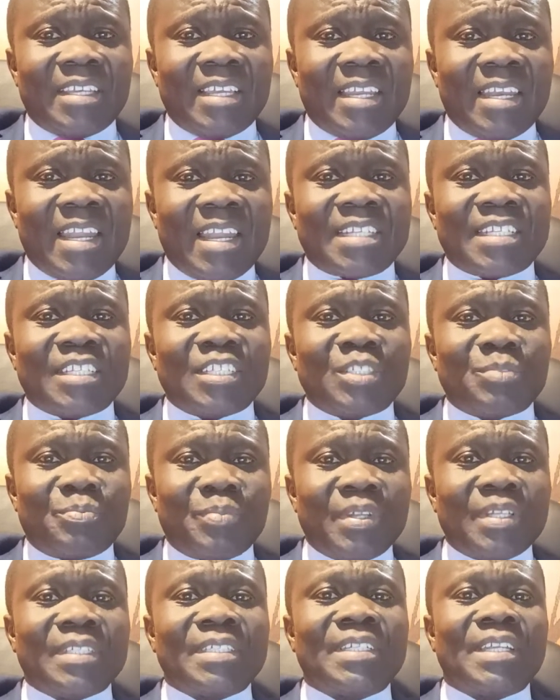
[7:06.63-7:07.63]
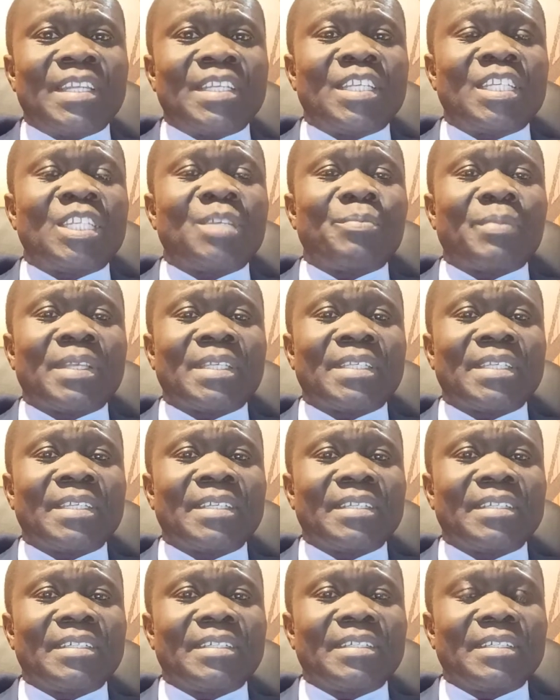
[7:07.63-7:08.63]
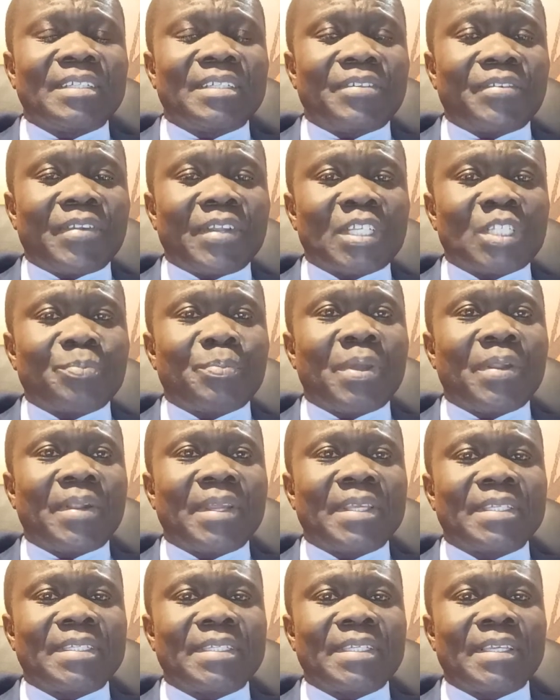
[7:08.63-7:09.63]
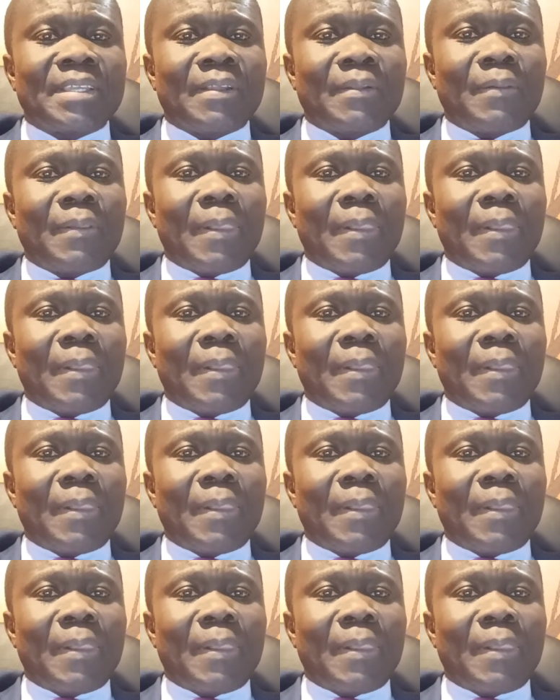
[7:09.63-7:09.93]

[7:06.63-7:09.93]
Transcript: elections builds legitimacy, transparency,